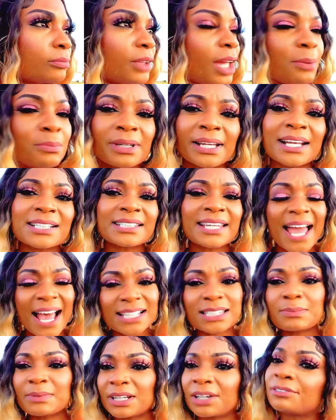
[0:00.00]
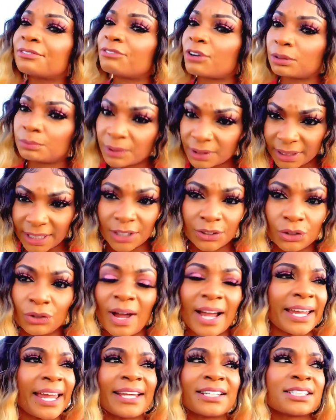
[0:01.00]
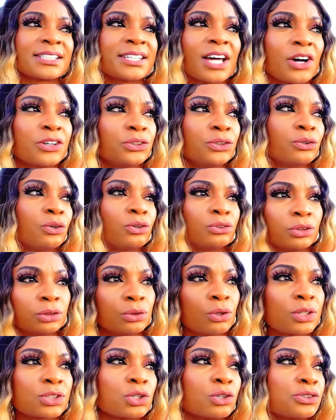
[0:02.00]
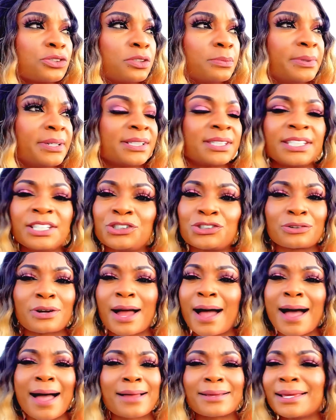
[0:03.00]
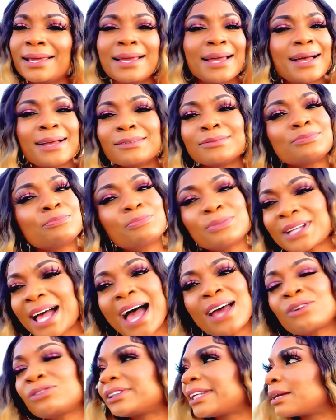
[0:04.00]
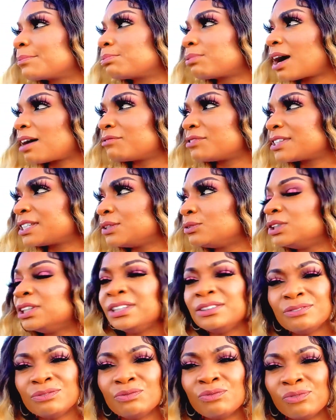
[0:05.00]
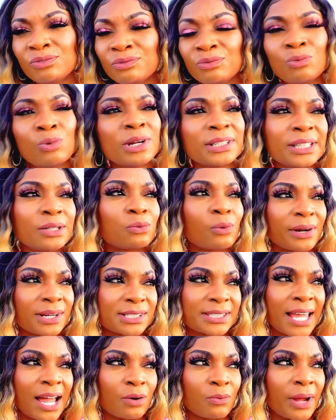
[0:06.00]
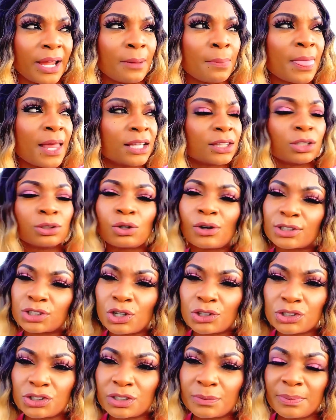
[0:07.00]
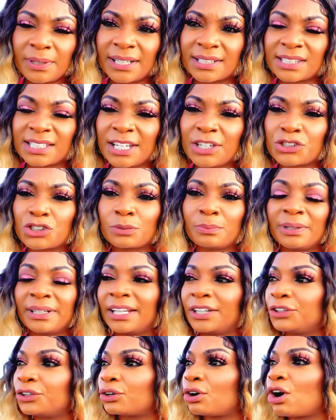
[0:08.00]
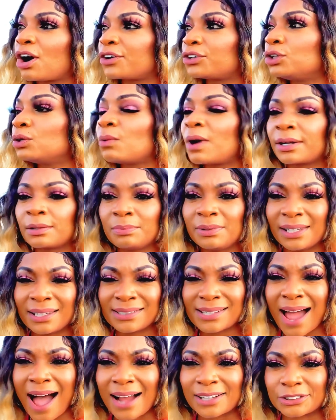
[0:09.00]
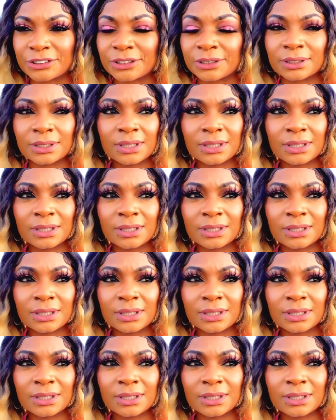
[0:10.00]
Because it has to be confirmed within you. I can't just tell you, the Lord told you to be a teacher. I don't think prophecy really works that way. The Lord told you to be a teacher, but in your heart you want to be a doctor.